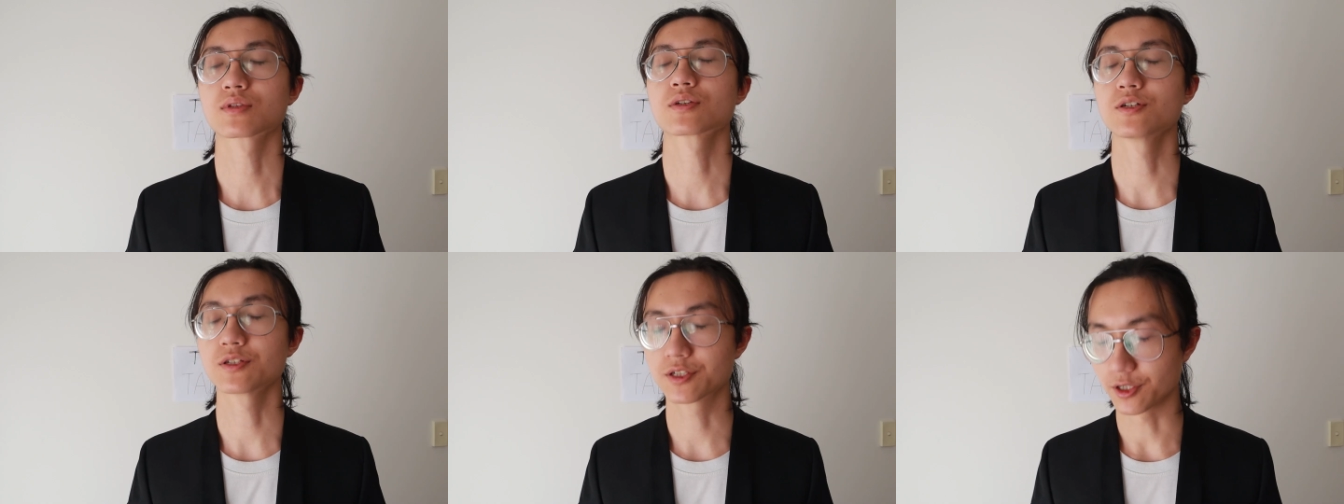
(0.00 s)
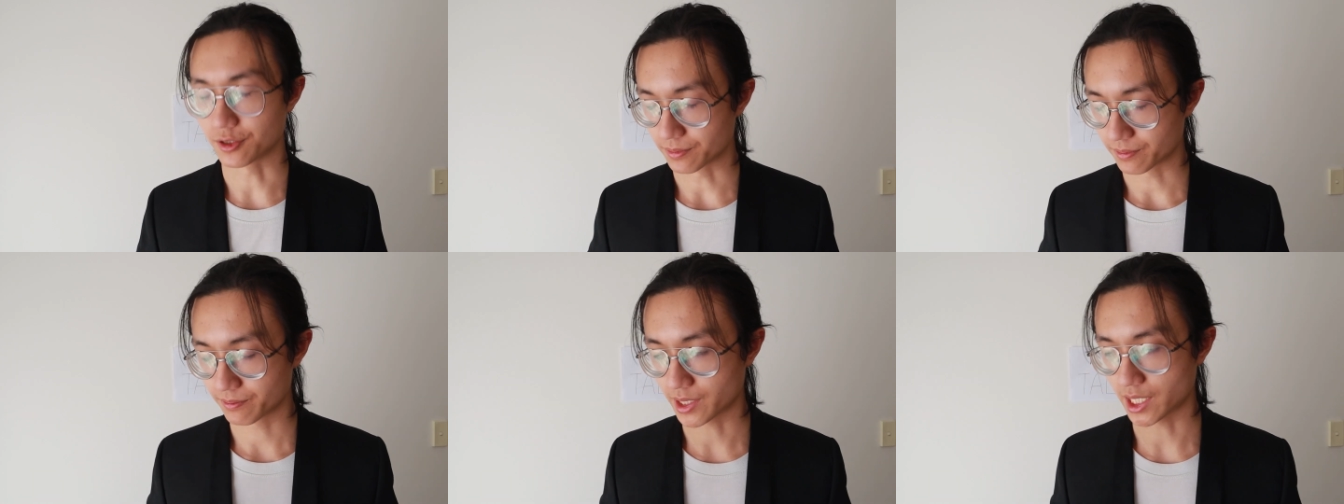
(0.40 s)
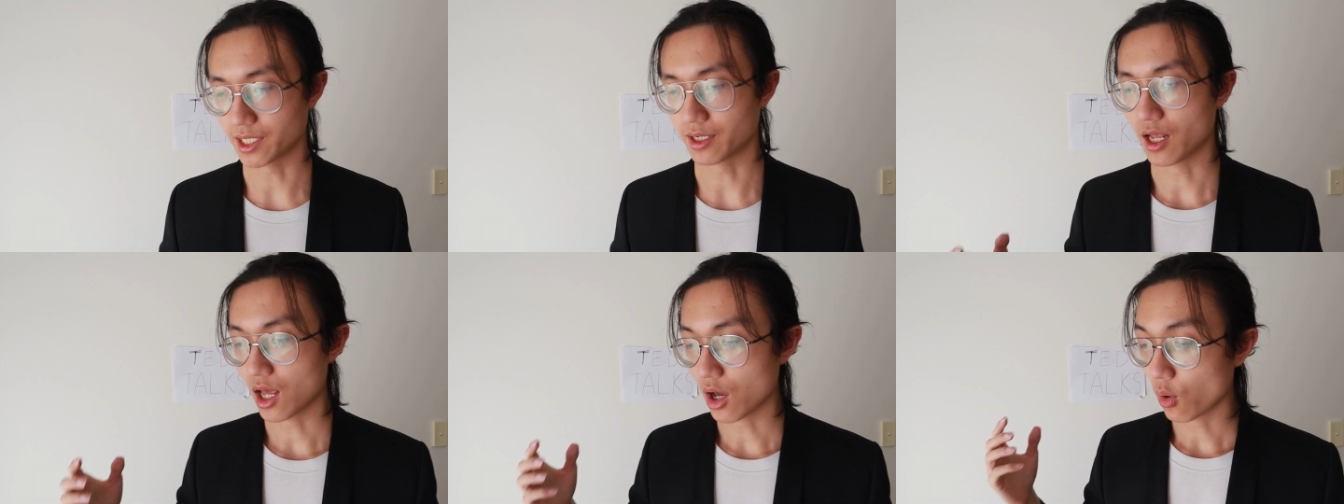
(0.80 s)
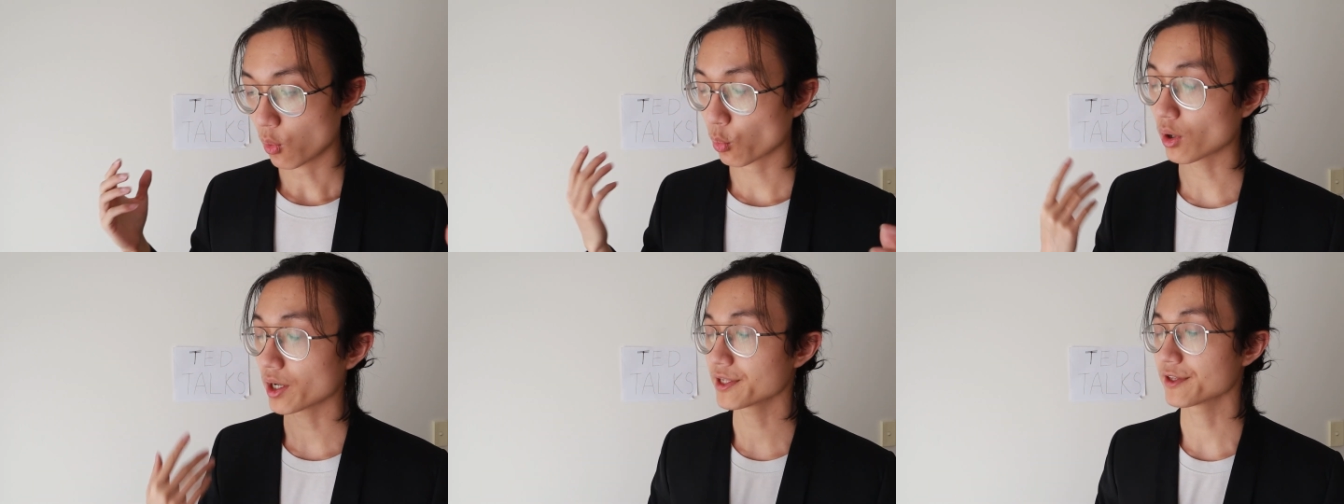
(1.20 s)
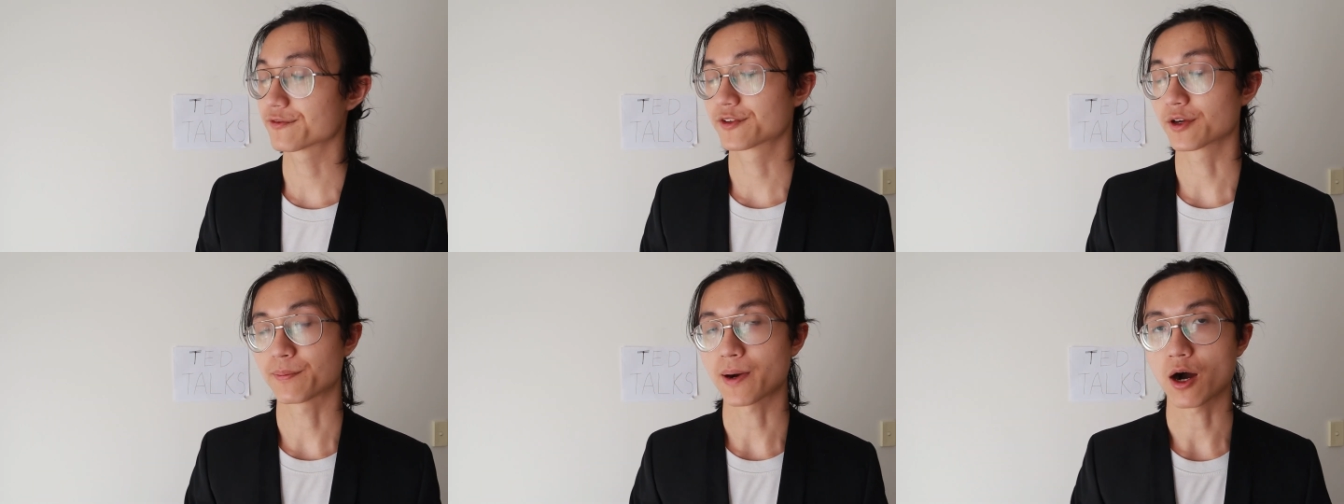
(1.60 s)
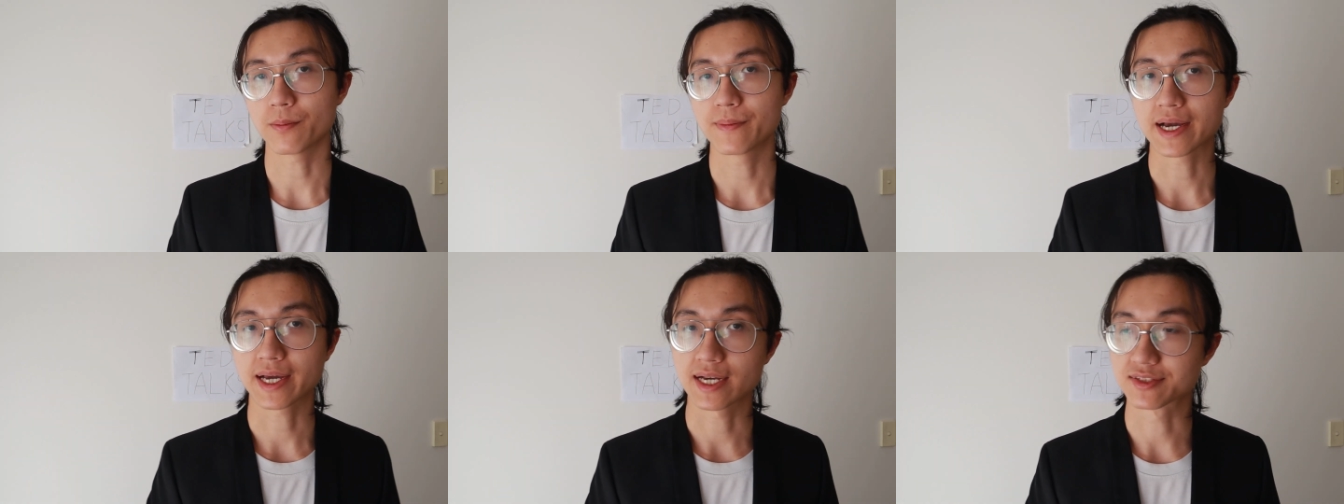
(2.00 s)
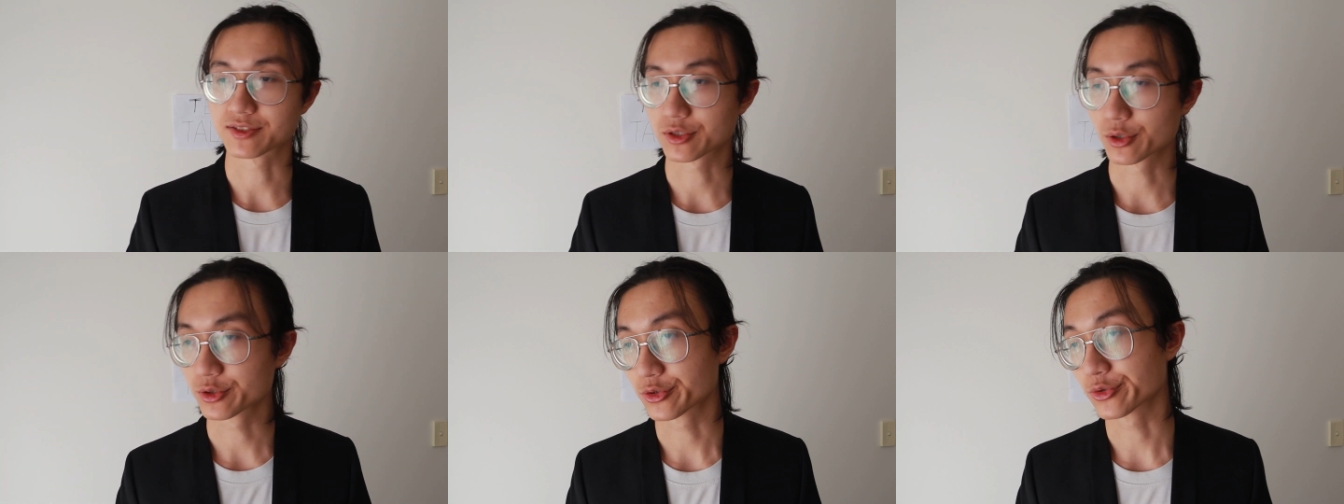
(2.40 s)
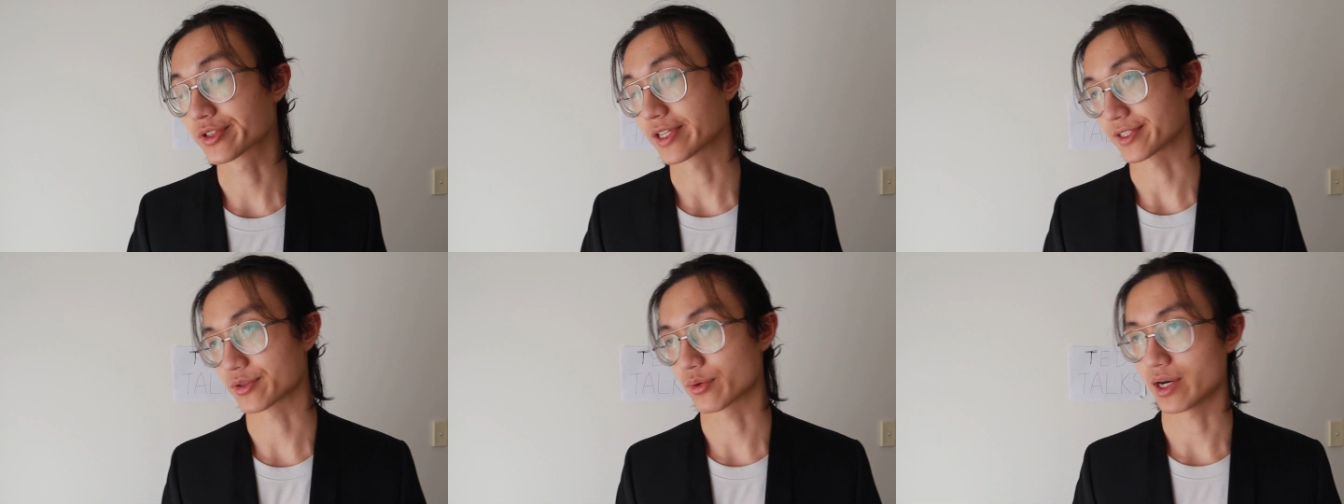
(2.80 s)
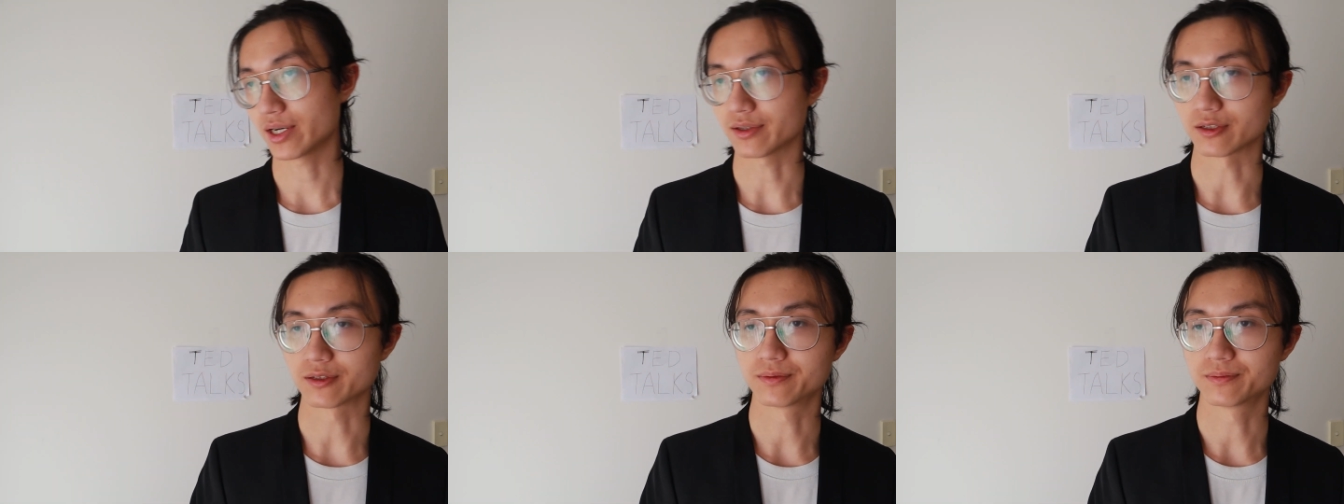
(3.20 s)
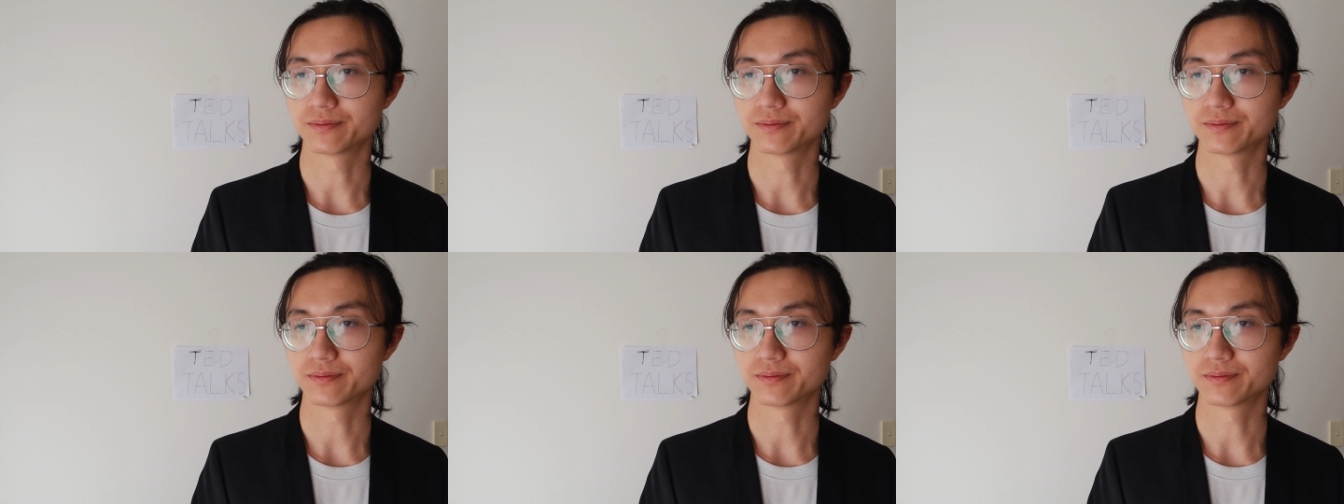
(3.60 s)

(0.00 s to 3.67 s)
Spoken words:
Good, good. But what if your power bank has no juice as well?